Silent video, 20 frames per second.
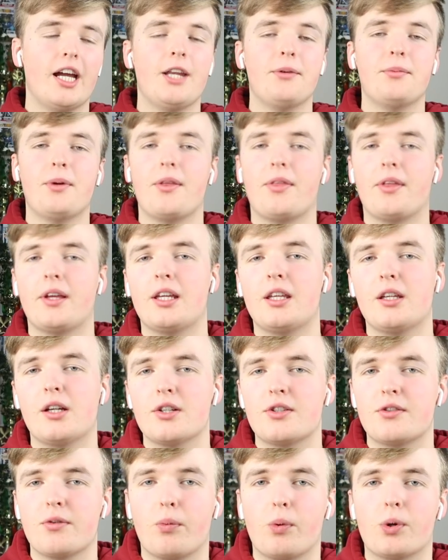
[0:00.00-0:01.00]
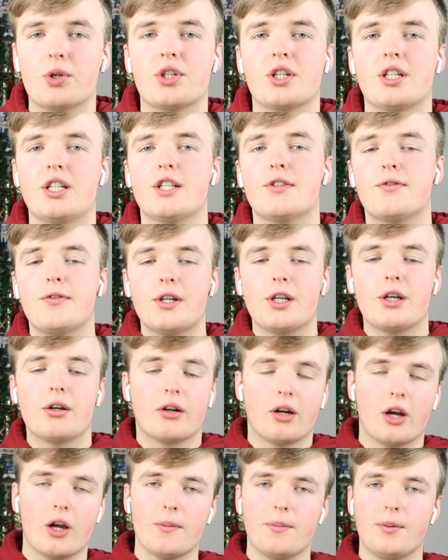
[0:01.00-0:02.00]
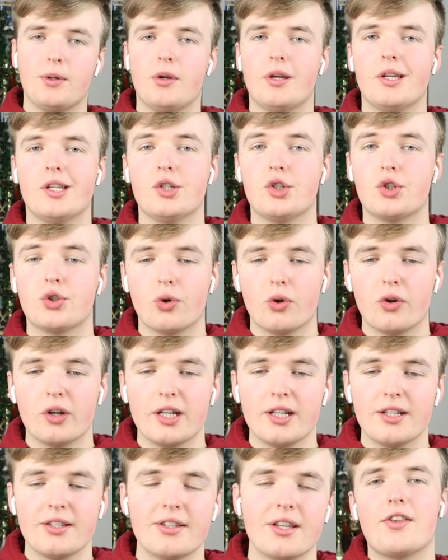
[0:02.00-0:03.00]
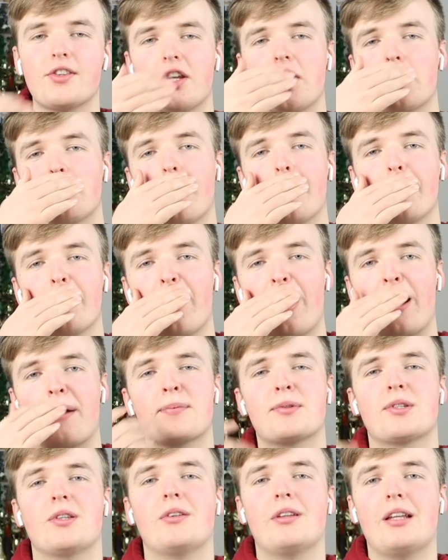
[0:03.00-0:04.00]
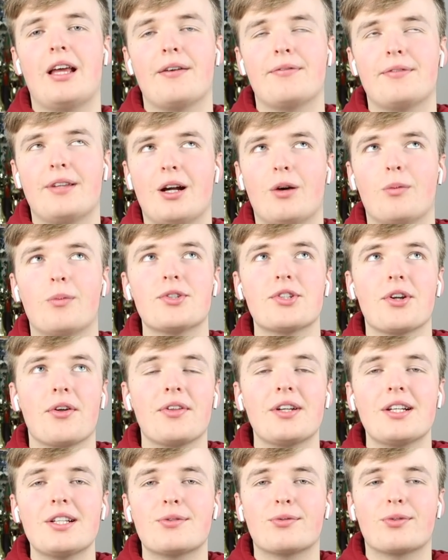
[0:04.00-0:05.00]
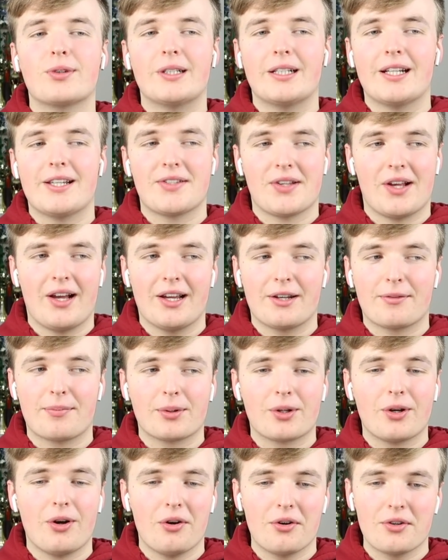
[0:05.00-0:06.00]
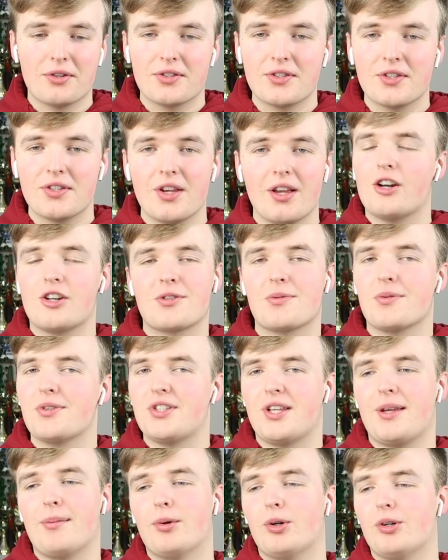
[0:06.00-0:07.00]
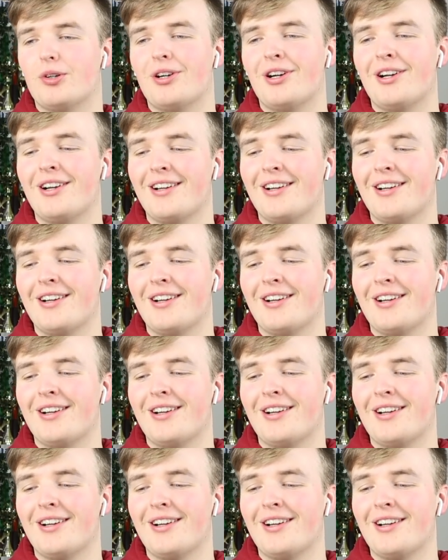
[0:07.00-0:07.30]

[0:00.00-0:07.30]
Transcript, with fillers: Anyway, thank you guys for watching this video. I hope you enjoyed. There's only one more episode left now, which I think is really sad because I just want to see more.